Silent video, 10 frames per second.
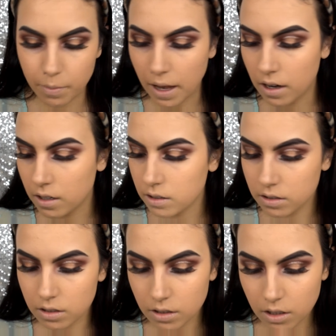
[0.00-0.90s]

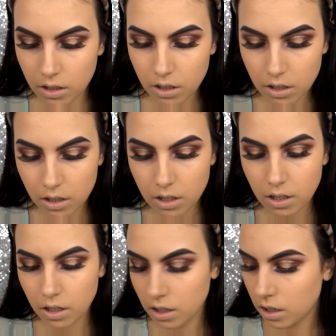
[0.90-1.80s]
palette,
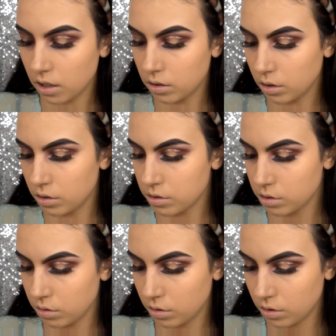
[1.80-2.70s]
and
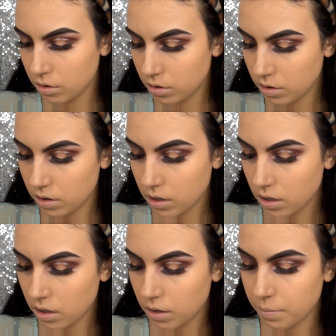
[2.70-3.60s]
also
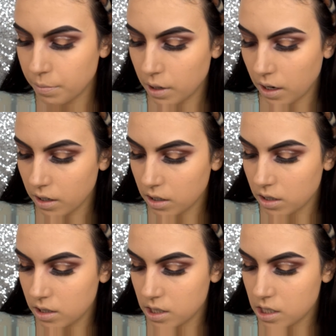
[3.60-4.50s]
apply
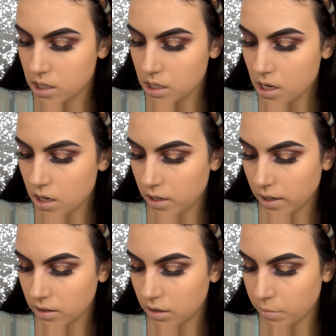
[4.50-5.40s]
concealer
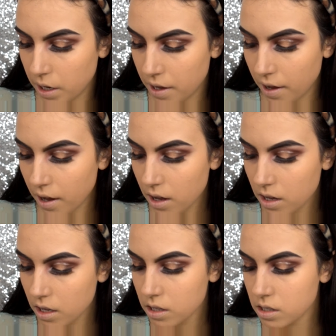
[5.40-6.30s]
under my
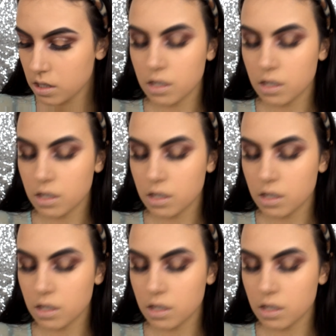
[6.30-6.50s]
eyes